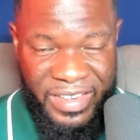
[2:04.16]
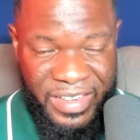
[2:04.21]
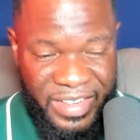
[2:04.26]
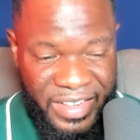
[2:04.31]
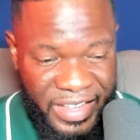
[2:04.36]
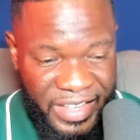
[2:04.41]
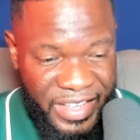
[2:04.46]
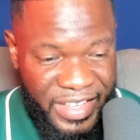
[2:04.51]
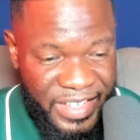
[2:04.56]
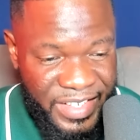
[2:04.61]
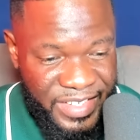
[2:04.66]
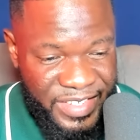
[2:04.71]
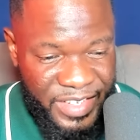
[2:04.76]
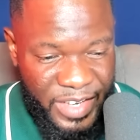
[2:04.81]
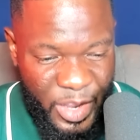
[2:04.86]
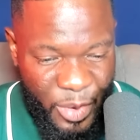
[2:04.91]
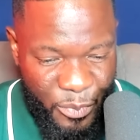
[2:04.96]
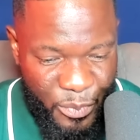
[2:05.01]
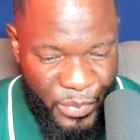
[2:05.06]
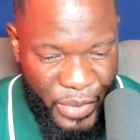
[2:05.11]
is
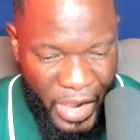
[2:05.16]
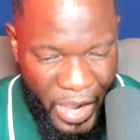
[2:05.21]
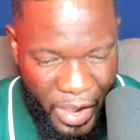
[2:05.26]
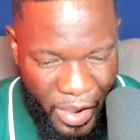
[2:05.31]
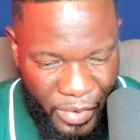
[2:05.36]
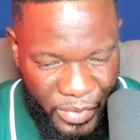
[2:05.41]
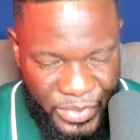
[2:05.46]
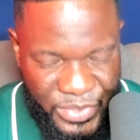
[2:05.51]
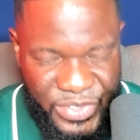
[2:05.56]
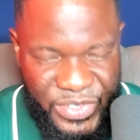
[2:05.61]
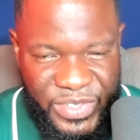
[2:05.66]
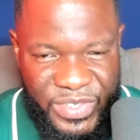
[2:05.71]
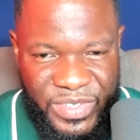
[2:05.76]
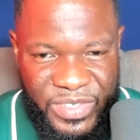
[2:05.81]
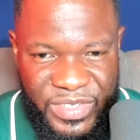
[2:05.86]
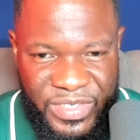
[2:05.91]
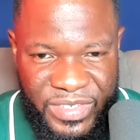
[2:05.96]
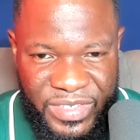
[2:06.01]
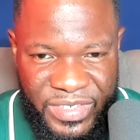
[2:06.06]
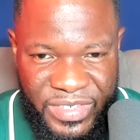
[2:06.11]
about
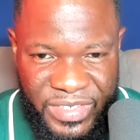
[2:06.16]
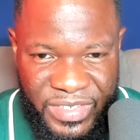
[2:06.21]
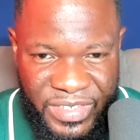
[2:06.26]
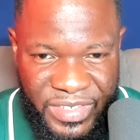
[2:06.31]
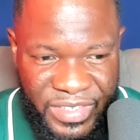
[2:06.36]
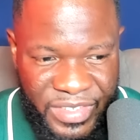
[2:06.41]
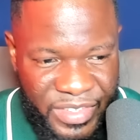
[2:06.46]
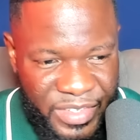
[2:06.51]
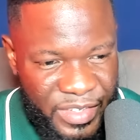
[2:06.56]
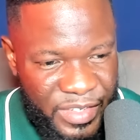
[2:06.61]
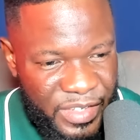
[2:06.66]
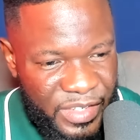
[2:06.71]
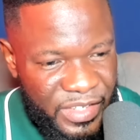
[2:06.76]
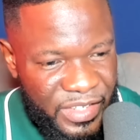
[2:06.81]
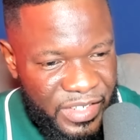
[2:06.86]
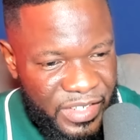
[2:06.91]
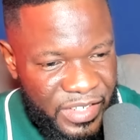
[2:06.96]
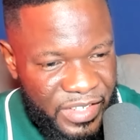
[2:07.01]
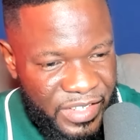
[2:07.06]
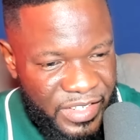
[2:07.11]

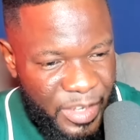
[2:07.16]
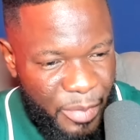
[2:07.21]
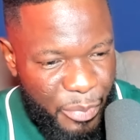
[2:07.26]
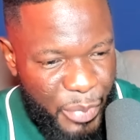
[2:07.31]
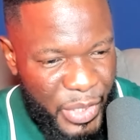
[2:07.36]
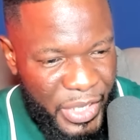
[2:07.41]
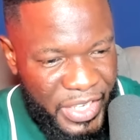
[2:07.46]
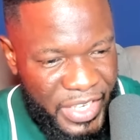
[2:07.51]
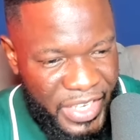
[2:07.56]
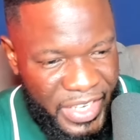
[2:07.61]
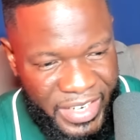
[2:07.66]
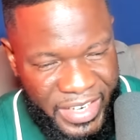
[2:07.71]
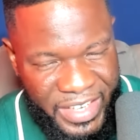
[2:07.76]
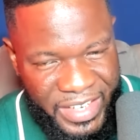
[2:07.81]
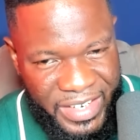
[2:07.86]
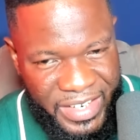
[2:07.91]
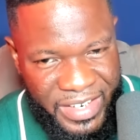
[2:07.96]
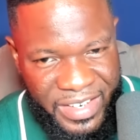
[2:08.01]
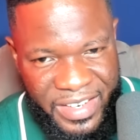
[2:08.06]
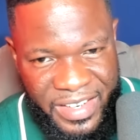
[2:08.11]
the
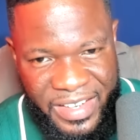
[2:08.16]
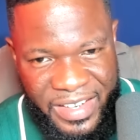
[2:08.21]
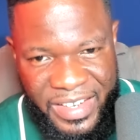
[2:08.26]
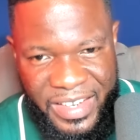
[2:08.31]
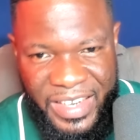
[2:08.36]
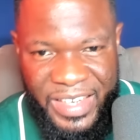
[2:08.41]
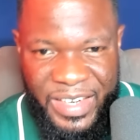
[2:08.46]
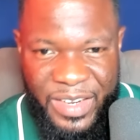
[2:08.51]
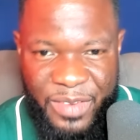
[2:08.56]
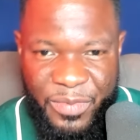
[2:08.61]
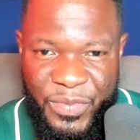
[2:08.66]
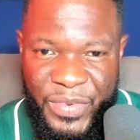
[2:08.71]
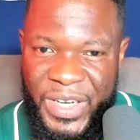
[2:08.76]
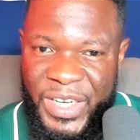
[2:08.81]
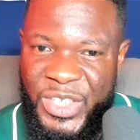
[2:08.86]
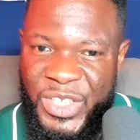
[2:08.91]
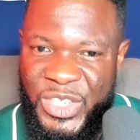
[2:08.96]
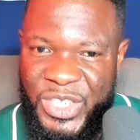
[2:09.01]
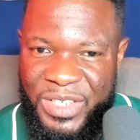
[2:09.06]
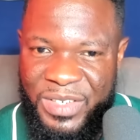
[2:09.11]
beginning and the
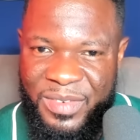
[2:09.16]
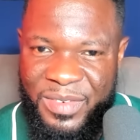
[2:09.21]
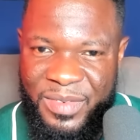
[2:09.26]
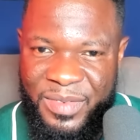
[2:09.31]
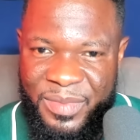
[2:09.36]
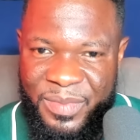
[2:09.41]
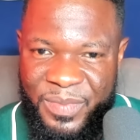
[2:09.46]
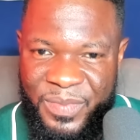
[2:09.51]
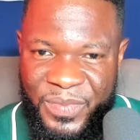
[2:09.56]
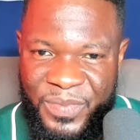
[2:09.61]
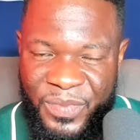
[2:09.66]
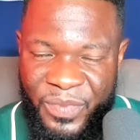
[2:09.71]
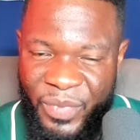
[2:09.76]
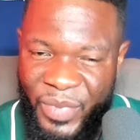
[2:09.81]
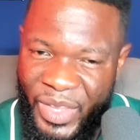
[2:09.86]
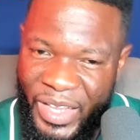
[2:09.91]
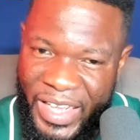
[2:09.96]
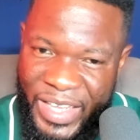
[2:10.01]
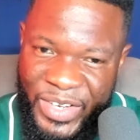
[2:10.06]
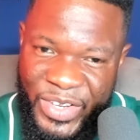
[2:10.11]
finishing.
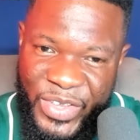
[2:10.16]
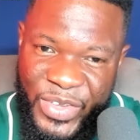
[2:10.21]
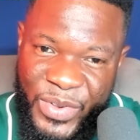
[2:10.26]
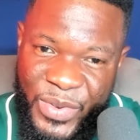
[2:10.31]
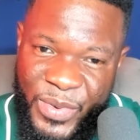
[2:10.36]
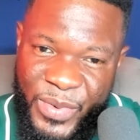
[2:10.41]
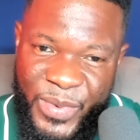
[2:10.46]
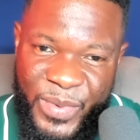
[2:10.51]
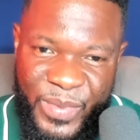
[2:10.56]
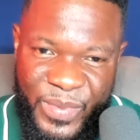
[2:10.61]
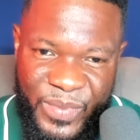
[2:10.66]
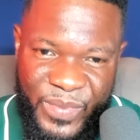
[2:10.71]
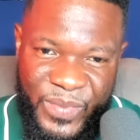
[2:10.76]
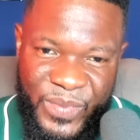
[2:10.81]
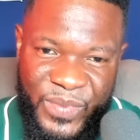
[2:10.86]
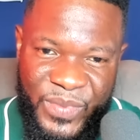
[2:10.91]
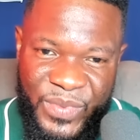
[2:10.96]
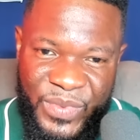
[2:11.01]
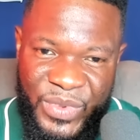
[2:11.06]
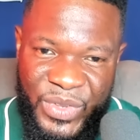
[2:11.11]
And you,
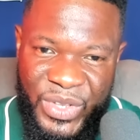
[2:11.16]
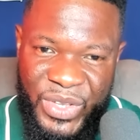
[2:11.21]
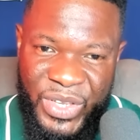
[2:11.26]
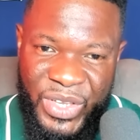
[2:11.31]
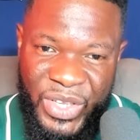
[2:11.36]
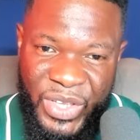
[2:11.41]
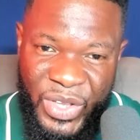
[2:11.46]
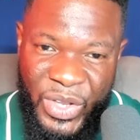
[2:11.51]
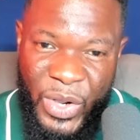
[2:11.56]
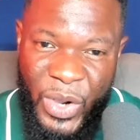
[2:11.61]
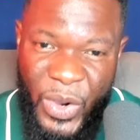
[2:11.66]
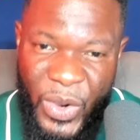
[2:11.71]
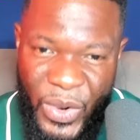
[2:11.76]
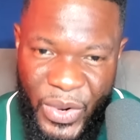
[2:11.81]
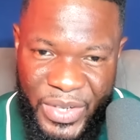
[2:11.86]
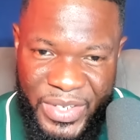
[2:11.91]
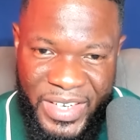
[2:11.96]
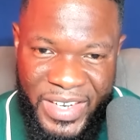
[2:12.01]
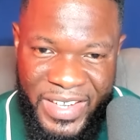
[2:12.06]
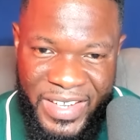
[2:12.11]

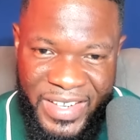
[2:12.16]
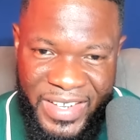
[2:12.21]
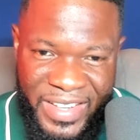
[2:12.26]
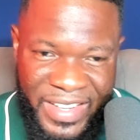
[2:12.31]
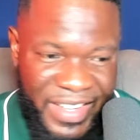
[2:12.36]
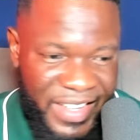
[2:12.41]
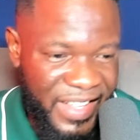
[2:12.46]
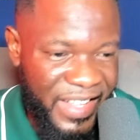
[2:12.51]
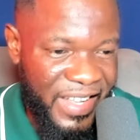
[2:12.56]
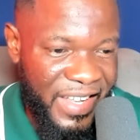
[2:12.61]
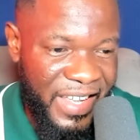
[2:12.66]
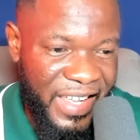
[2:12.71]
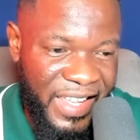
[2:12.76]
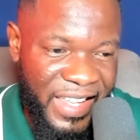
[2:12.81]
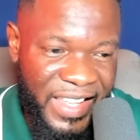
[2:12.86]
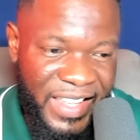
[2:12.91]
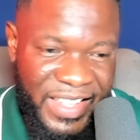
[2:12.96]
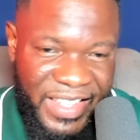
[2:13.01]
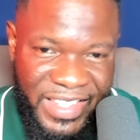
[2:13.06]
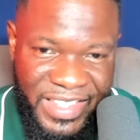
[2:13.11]
God,
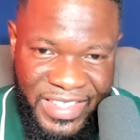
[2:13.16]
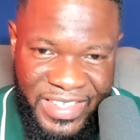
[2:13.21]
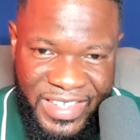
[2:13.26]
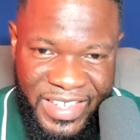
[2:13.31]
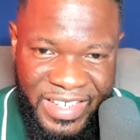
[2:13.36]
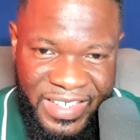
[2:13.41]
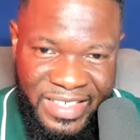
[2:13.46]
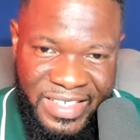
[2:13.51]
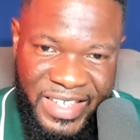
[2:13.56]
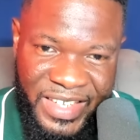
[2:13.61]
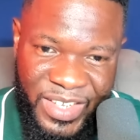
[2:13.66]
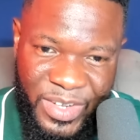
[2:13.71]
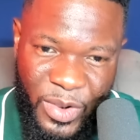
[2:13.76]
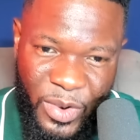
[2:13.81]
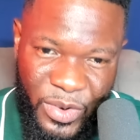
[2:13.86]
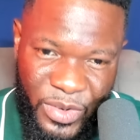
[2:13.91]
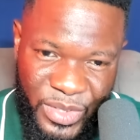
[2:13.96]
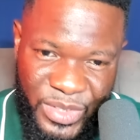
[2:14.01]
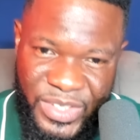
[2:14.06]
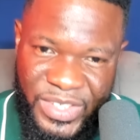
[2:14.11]
is the
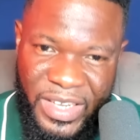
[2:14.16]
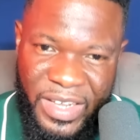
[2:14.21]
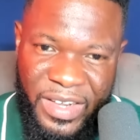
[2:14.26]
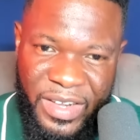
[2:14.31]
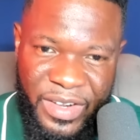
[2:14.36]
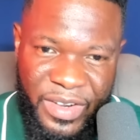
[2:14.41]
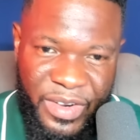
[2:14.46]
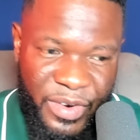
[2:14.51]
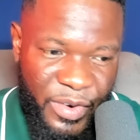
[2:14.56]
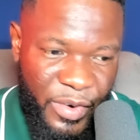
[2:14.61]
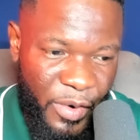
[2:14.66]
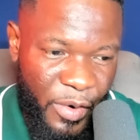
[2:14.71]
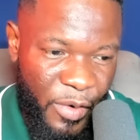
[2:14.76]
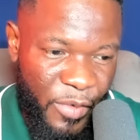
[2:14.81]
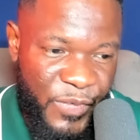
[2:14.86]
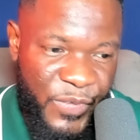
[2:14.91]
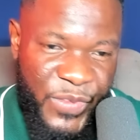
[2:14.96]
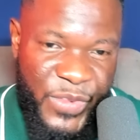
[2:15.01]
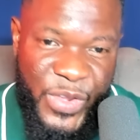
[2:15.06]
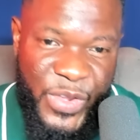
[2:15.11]
author
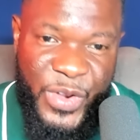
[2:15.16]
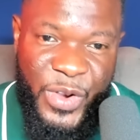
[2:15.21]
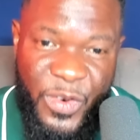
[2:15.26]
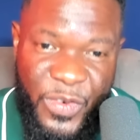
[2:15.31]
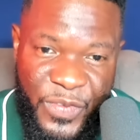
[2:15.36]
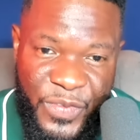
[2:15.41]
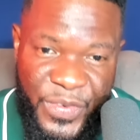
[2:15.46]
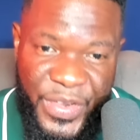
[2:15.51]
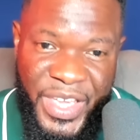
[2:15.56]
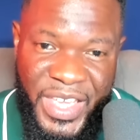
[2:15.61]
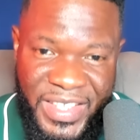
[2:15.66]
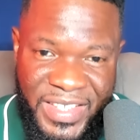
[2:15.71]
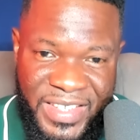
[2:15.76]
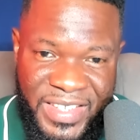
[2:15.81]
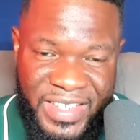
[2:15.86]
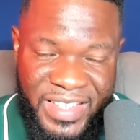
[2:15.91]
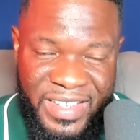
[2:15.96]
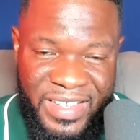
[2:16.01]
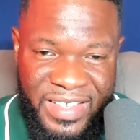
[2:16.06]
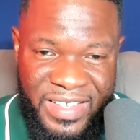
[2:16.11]
of your
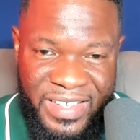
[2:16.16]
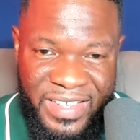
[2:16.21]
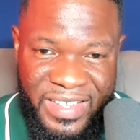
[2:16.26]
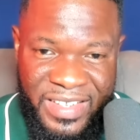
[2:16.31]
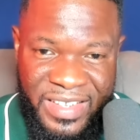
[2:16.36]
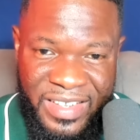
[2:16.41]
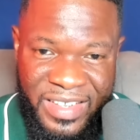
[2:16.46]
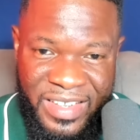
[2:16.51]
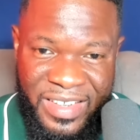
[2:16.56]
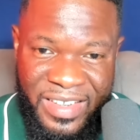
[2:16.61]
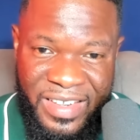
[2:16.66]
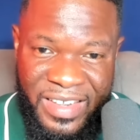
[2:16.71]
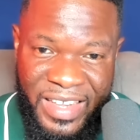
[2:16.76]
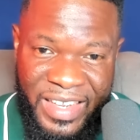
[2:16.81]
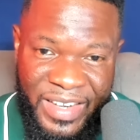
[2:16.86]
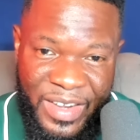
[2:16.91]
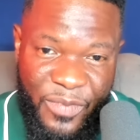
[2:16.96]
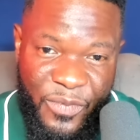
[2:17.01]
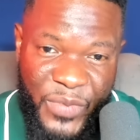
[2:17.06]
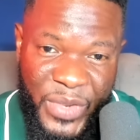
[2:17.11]
faith
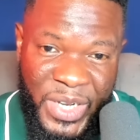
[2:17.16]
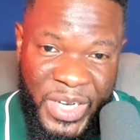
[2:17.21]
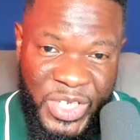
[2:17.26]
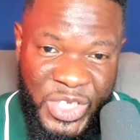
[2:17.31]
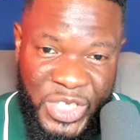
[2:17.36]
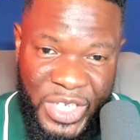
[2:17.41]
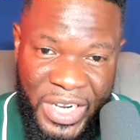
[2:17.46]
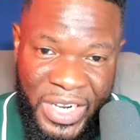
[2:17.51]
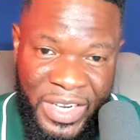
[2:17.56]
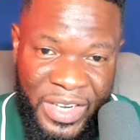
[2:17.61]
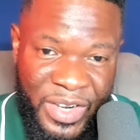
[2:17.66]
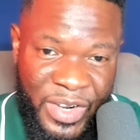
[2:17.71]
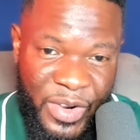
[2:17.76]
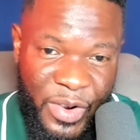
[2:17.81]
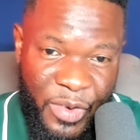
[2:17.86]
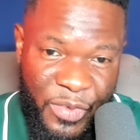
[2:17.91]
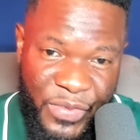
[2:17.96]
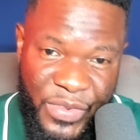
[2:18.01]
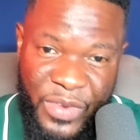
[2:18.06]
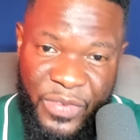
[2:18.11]
and the finisher
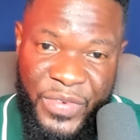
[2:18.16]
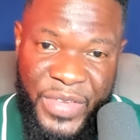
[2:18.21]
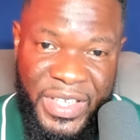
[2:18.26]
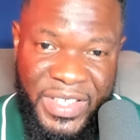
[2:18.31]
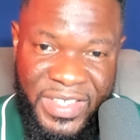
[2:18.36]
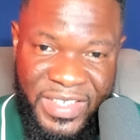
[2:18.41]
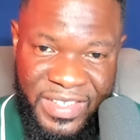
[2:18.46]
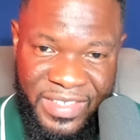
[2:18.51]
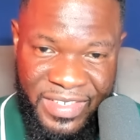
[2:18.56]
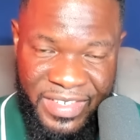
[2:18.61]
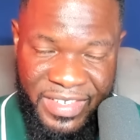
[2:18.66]
of your faith.